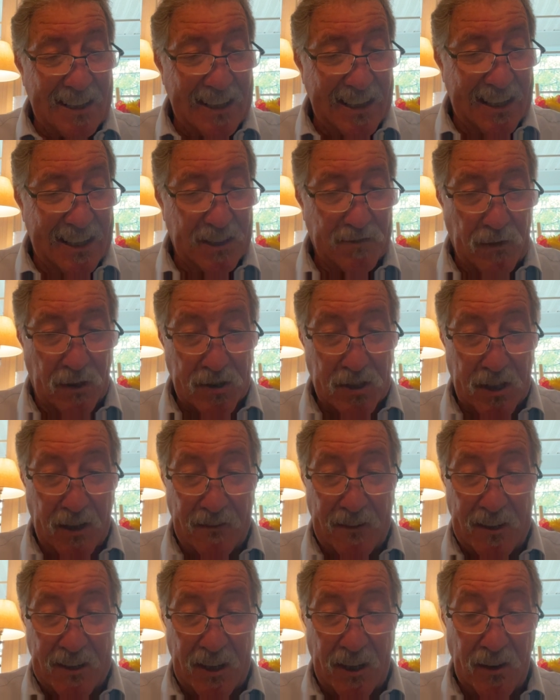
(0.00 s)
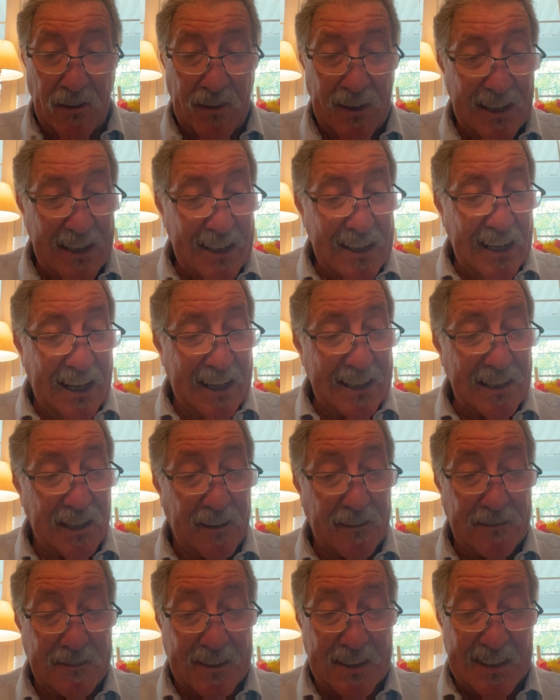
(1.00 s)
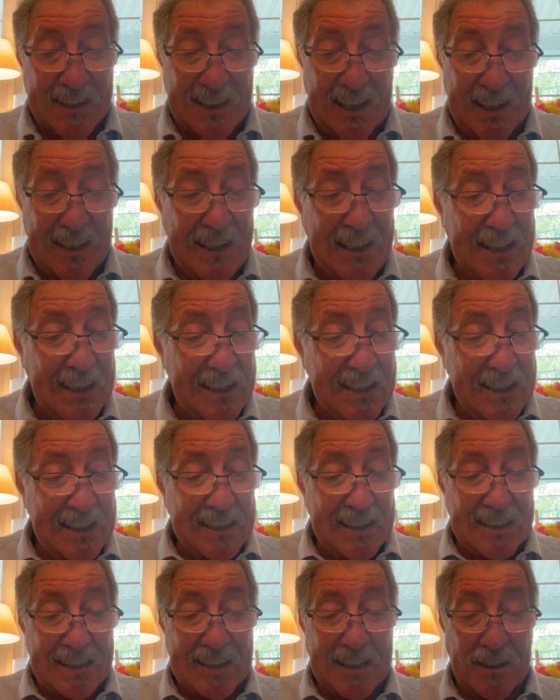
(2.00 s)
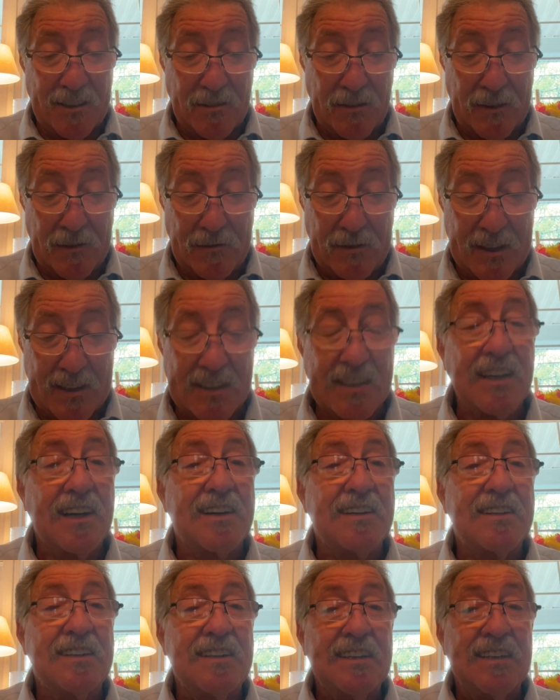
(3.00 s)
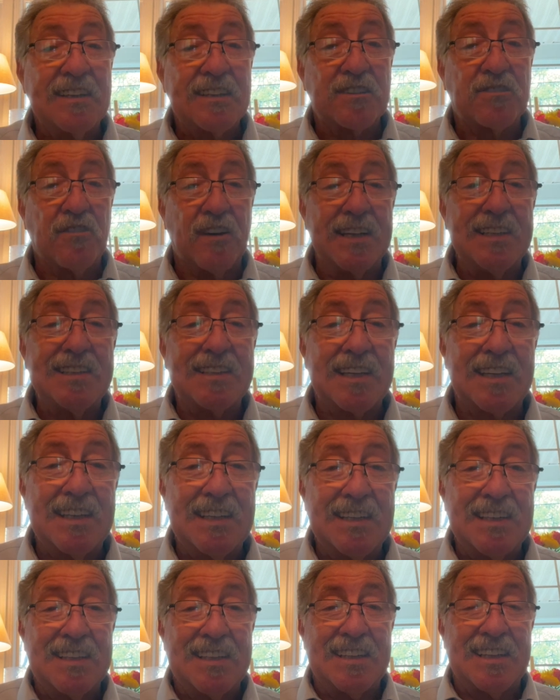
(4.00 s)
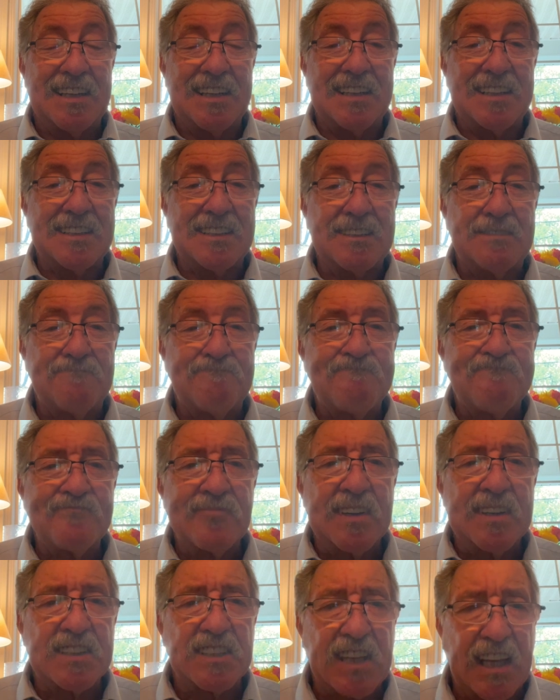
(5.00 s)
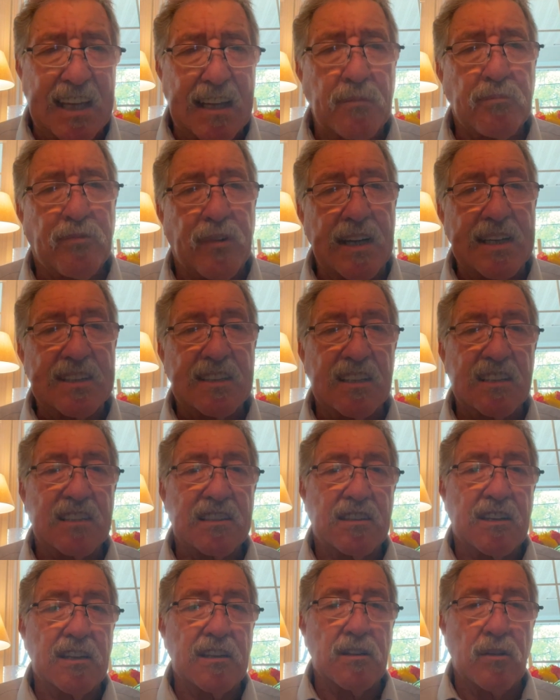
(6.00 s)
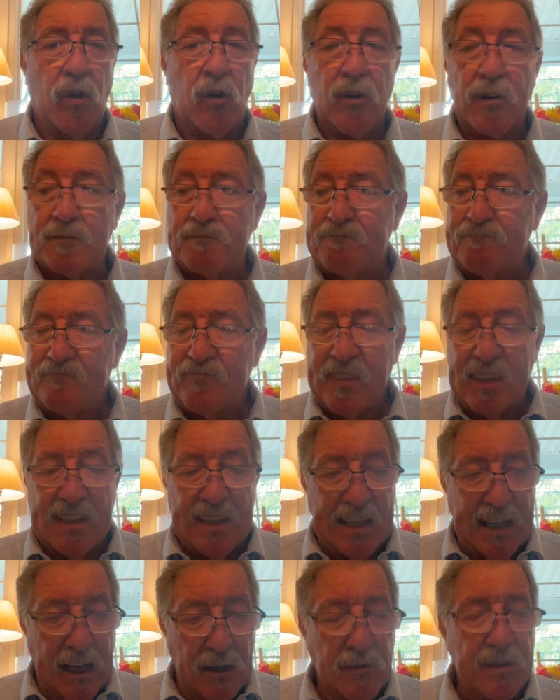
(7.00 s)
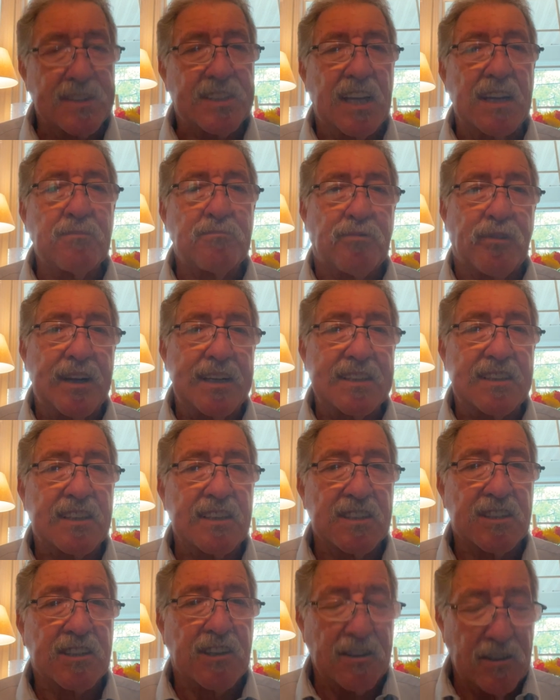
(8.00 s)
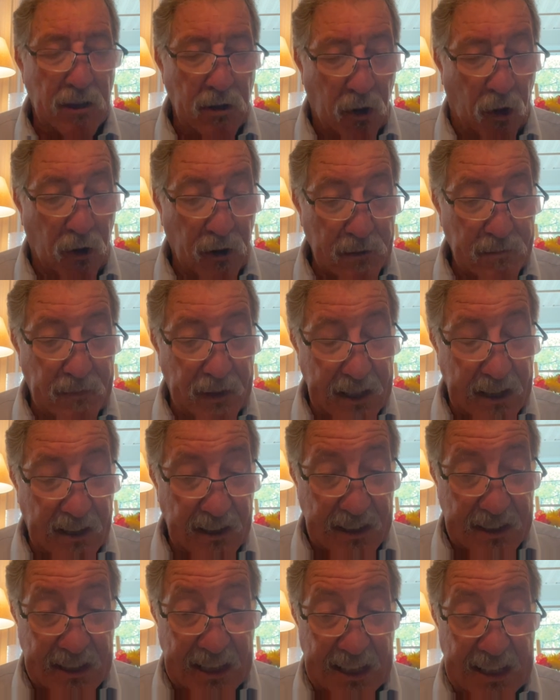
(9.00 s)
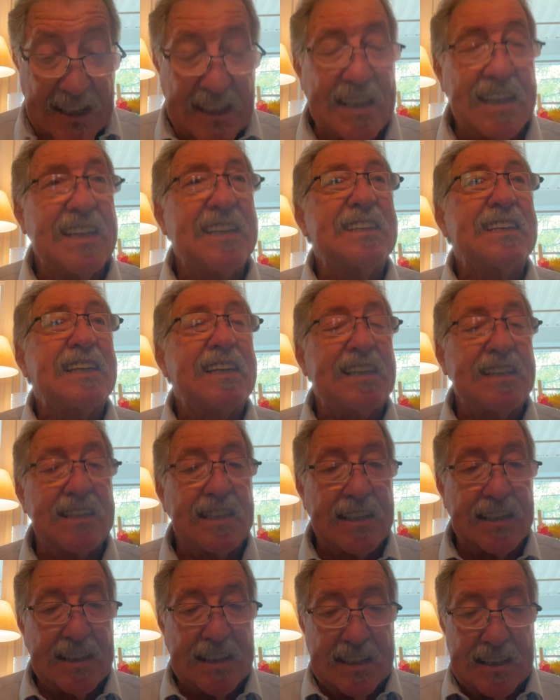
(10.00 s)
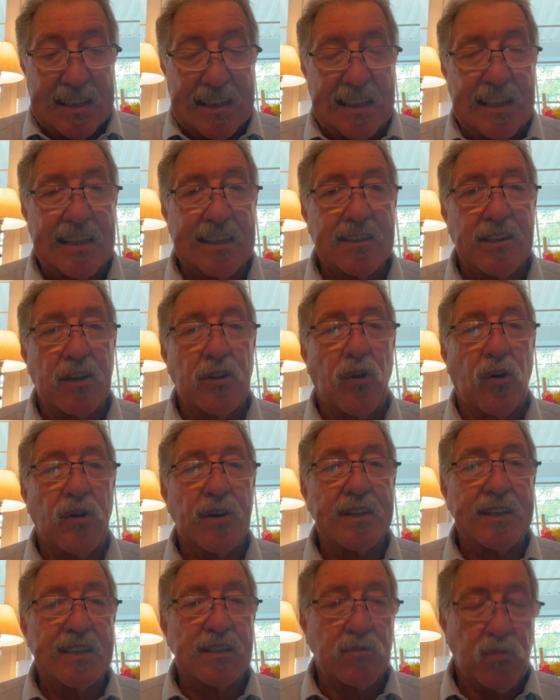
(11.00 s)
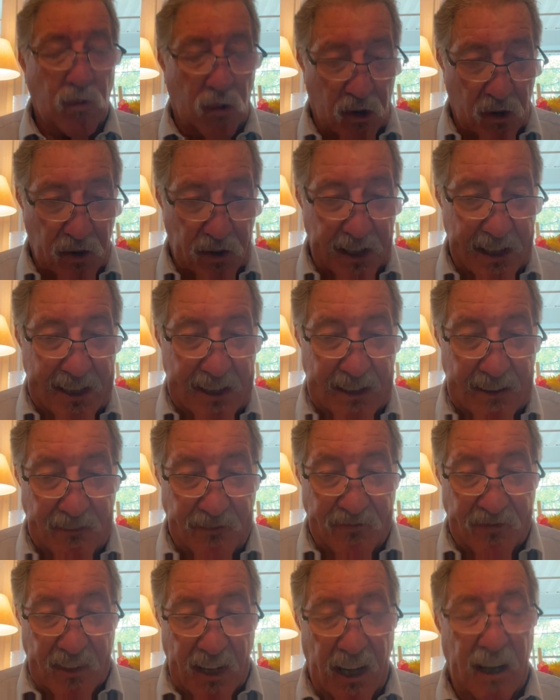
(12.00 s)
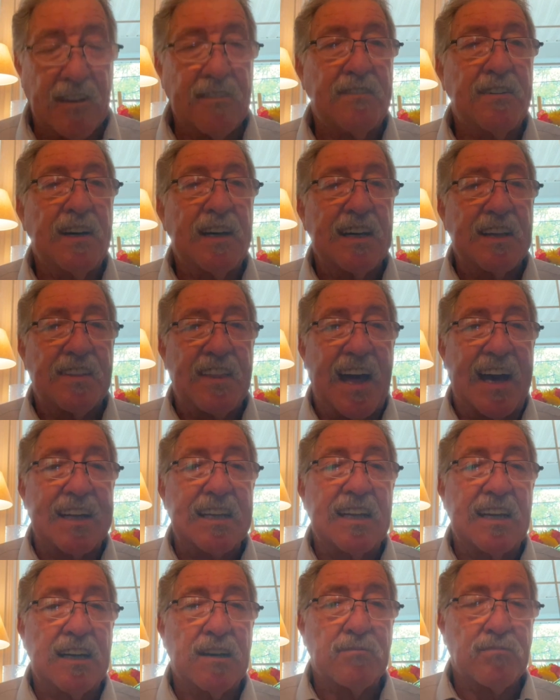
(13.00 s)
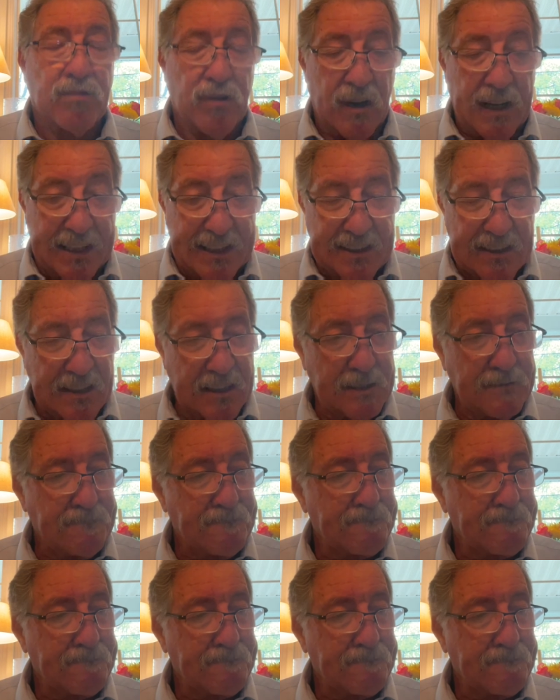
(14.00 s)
As most of you know, I love to sing. So it was great singing praises to the Lord. And we sing praises to the Lord because indeed, the Lord is worthy of that praise.